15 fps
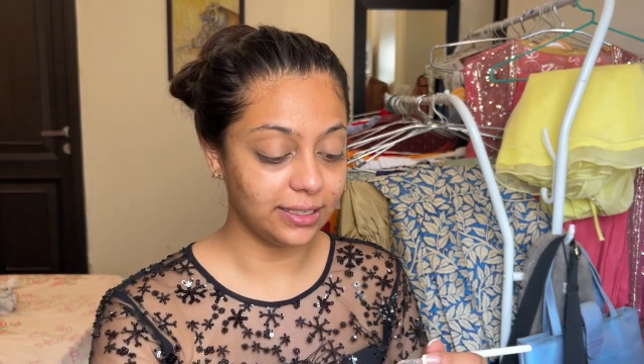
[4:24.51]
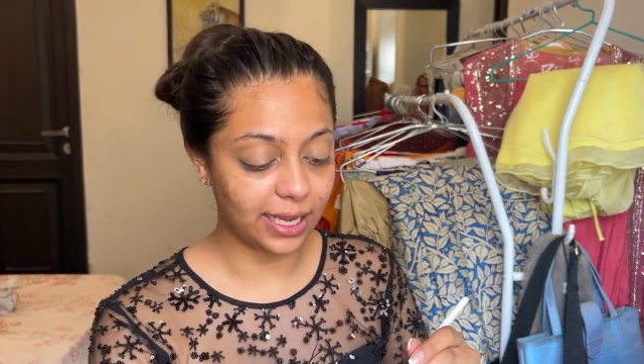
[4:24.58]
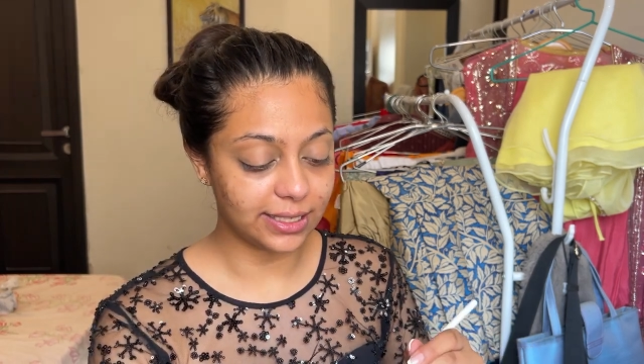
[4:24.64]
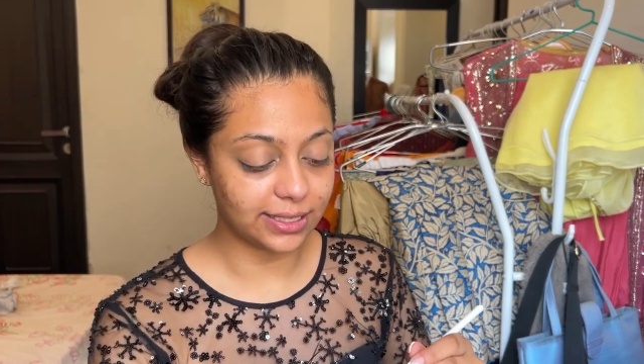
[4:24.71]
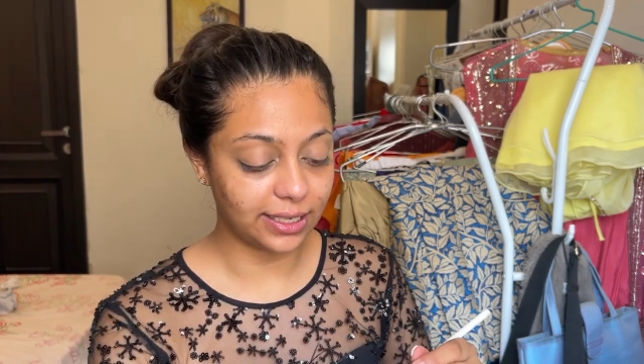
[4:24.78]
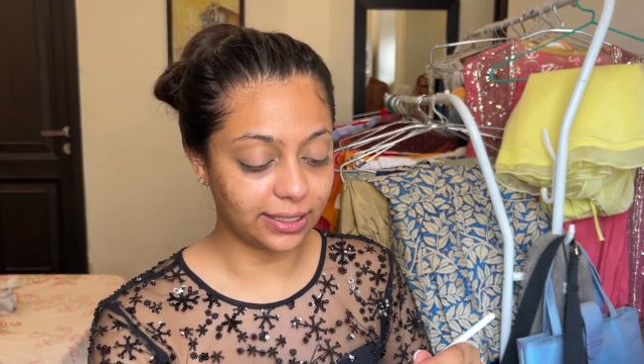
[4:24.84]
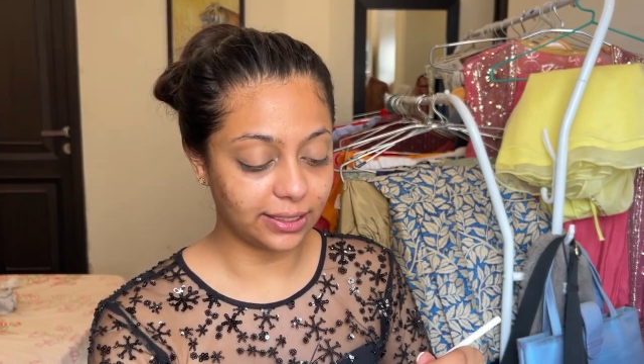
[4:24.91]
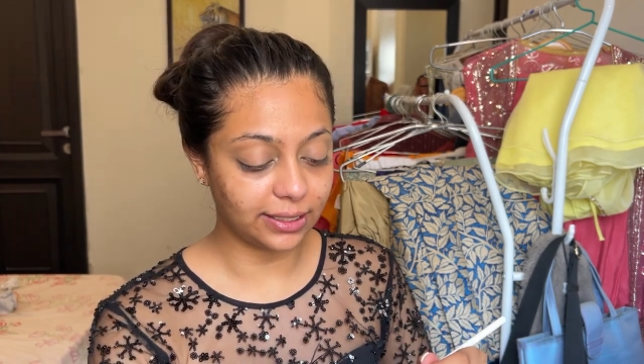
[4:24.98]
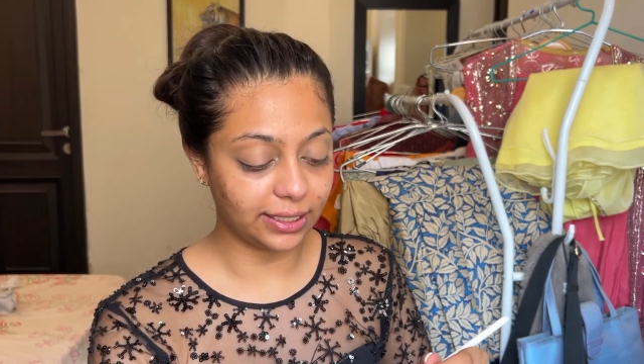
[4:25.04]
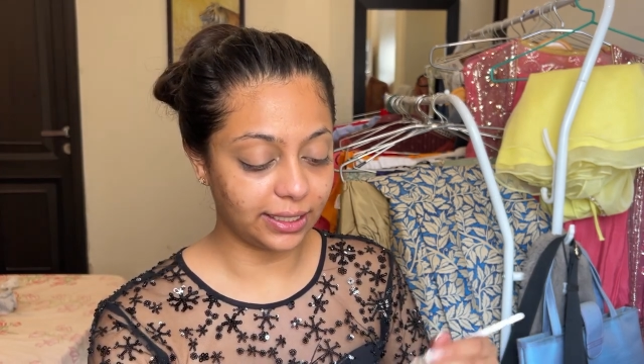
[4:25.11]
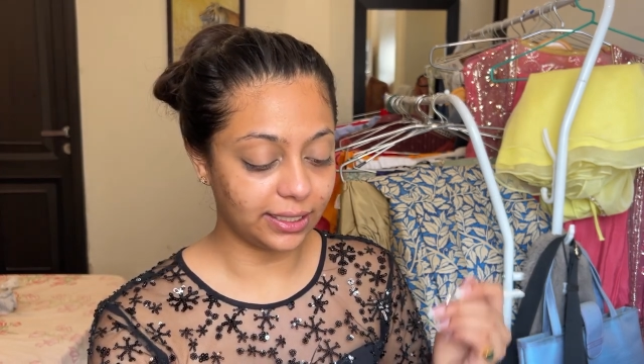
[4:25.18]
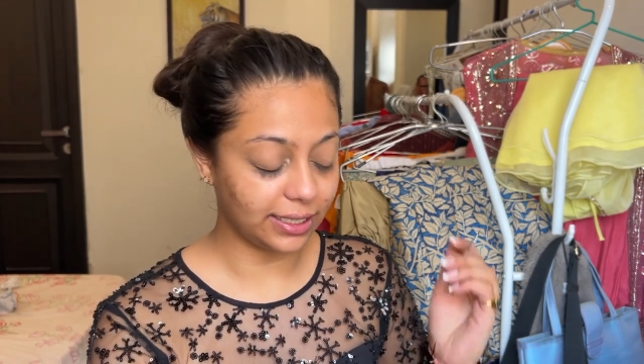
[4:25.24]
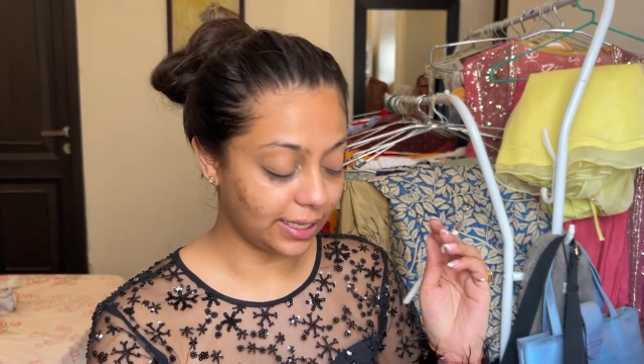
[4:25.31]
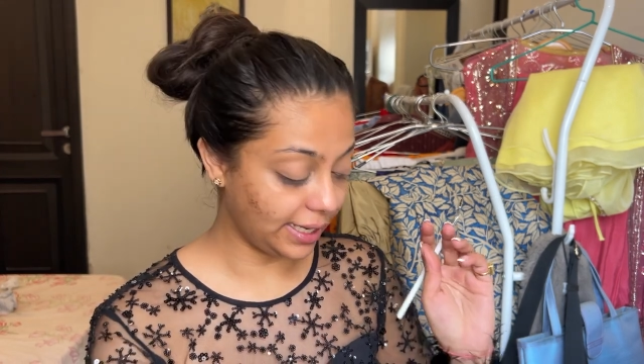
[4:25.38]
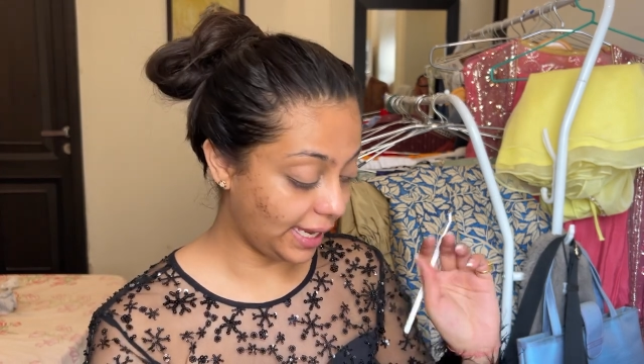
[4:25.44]
As I
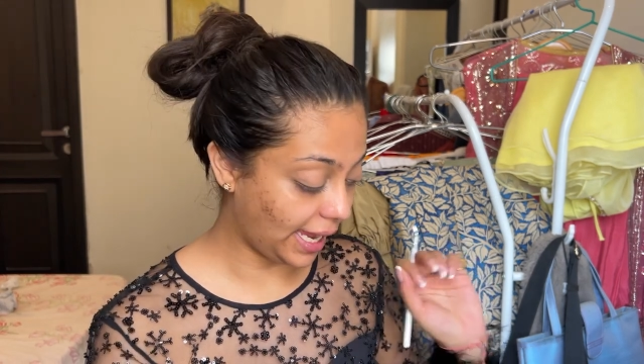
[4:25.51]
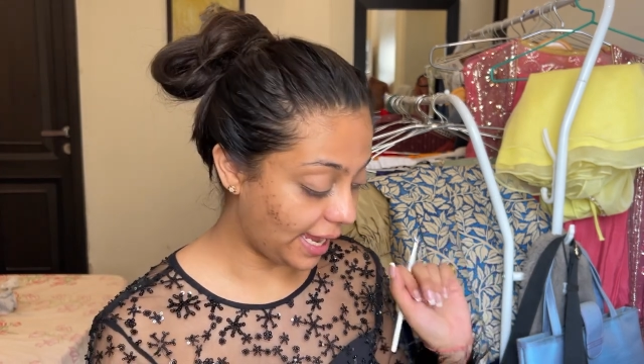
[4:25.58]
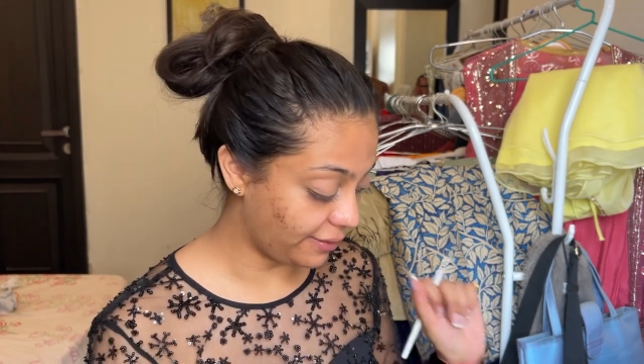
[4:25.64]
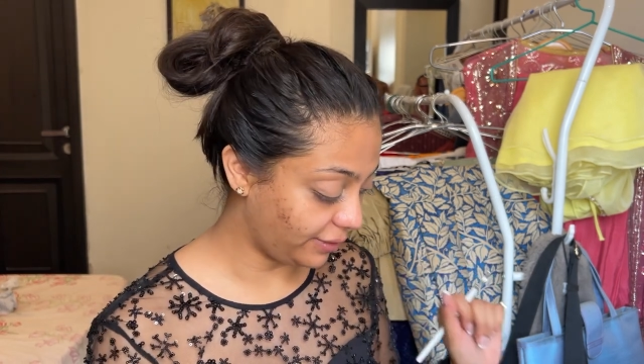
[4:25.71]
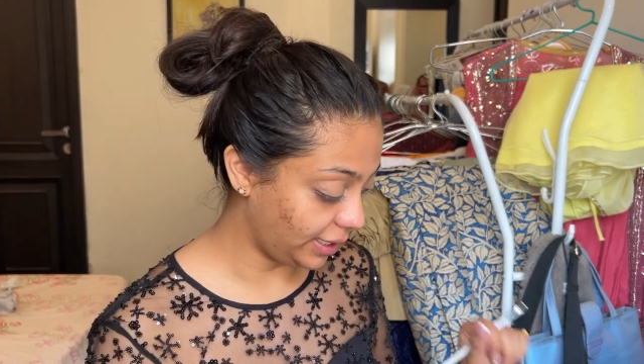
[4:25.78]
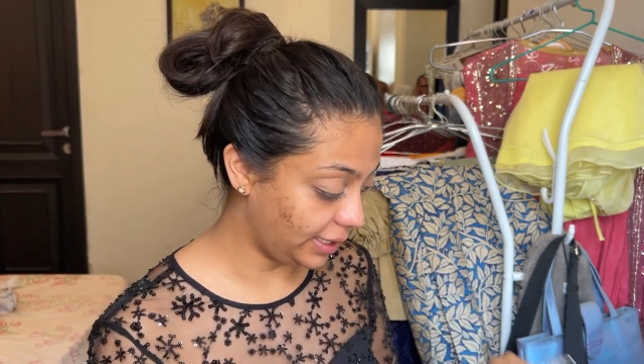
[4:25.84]
think I have